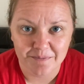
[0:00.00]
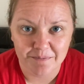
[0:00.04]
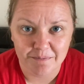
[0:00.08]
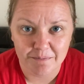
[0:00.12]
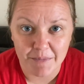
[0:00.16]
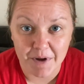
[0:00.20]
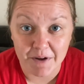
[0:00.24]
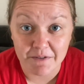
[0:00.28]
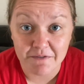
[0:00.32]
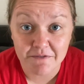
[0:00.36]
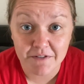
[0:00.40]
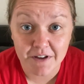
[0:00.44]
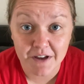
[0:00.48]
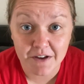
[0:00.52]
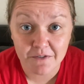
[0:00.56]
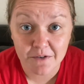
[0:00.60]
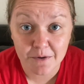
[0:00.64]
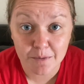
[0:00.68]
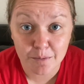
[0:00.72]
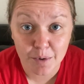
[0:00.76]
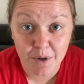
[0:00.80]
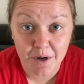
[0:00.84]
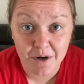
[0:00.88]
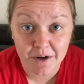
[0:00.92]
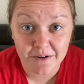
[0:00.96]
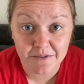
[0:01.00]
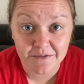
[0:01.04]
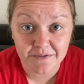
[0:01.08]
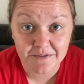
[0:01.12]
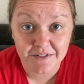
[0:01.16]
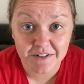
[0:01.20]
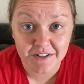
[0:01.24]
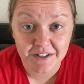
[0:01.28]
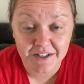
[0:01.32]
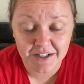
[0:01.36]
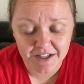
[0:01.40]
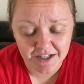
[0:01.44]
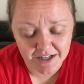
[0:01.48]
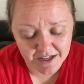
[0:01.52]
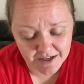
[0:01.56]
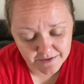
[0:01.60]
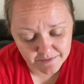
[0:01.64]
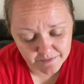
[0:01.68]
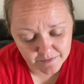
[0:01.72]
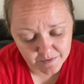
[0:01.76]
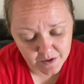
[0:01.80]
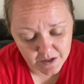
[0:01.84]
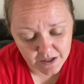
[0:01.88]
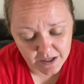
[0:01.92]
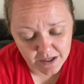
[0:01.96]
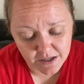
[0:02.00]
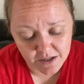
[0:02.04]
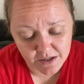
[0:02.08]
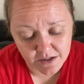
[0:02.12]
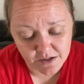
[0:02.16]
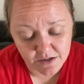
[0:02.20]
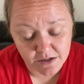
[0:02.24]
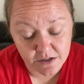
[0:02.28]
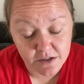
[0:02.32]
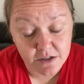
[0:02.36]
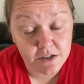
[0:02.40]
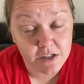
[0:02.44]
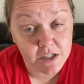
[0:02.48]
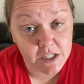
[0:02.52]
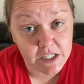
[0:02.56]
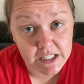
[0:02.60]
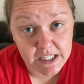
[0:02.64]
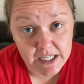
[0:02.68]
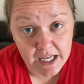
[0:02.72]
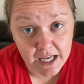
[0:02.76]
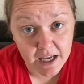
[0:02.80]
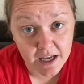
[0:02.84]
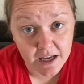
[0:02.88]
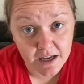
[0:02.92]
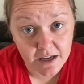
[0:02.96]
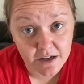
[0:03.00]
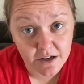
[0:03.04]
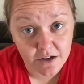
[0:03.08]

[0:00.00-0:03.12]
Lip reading: My favorite part, again, is today